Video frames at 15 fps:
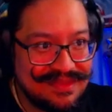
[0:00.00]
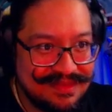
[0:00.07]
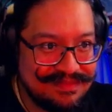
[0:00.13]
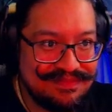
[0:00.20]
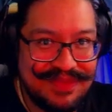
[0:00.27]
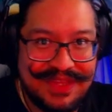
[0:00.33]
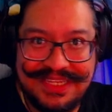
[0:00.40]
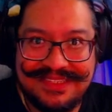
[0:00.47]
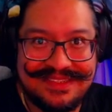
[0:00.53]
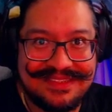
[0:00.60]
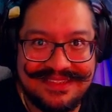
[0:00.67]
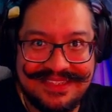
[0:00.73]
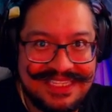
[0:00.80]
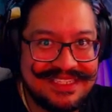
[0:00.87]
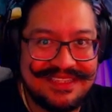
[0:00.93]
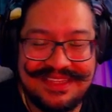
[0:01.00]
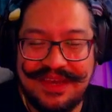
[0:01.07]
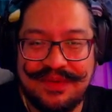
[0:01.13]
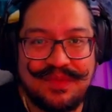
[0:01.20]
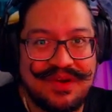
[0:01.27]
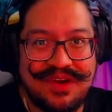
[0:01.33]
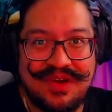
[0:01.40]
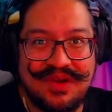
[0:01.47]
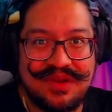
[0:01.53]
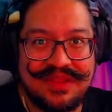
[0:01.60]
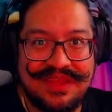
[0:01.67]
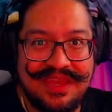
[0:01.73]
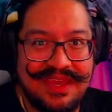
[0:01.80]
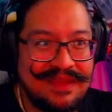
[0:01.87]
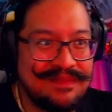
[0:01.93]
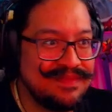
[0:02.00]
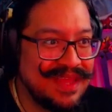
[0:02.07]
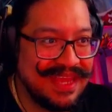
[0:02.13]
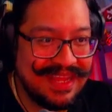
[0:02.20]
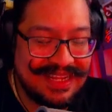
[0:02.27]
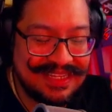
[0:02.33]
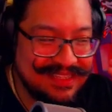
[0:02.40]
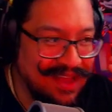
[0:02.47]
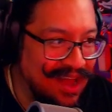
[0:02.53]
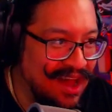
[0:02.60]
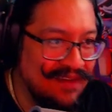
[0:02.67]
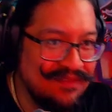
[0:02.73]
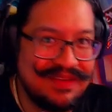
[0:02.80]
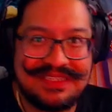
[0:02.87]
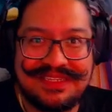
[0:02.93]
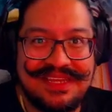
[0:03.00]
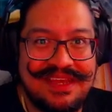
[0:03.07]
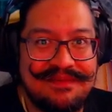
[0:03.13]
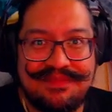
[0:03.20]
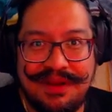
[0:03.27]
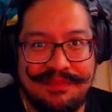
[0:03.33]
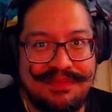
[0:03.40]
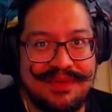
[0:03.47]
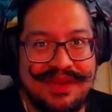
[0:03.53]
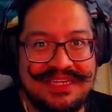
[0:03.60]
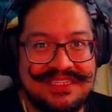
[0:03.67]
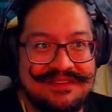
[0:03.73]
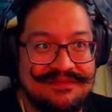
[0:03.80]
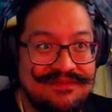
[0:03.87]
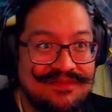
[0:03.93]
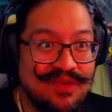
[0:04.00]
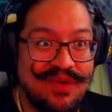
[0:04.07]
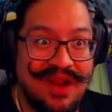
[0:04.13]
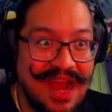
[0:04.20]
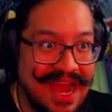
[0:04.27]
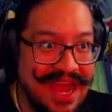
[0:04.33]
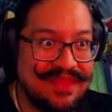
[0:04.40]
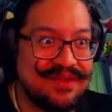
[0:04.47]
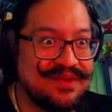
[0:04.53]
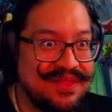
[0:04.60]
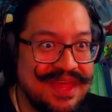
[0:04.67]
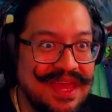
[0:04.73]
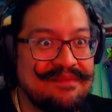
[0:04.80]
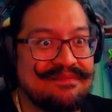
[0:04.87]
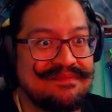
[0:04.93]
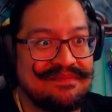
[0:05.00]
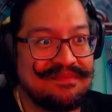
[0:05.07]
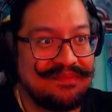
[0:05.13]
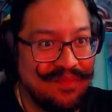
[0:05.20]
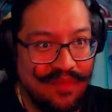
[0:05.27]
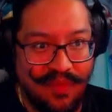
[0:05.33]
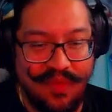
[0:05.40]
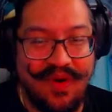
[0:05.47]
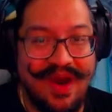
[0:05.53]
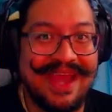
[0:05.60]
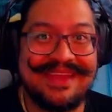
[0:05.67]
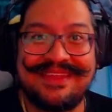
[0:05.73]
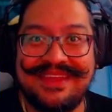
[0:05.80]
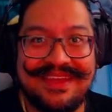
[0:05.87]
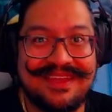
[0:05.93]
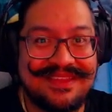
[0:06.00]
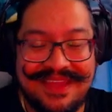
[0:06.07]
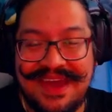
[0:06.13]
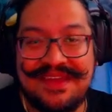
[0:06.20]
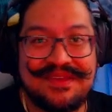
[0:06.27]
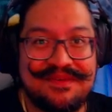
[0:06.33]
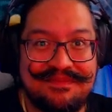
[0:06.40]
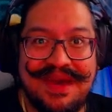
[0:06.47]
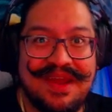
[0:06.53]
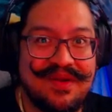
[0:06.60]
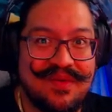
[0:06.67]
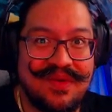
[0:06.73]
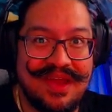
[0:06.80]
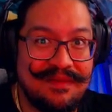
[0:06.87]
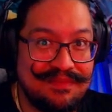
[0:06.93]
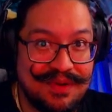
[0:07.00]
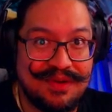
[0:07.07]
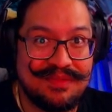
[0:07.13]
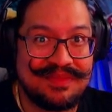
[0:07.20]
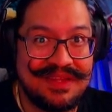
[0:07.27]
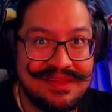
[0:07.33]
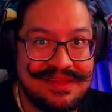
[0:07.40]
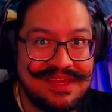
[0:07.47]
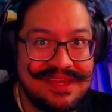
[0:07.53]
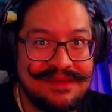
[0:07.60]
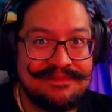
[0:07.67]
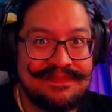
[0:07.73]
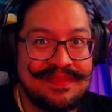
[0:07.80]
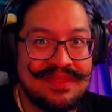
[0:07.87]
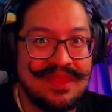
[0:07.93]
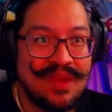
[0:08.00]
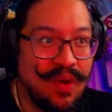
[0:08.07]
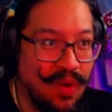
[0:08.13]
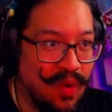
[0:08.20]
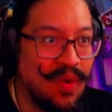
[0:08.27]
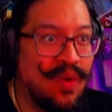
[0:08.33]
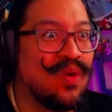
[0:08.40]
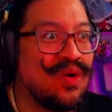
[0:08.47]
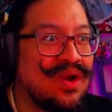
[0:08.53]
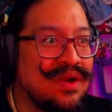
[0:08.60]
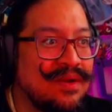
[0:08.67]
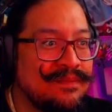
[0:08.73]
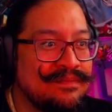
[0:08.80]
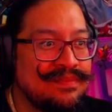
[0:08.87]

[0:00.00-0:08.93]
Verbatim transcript: this season that we're currently in, it is obviously in preparation for either them winding down on Battle Royale permanently or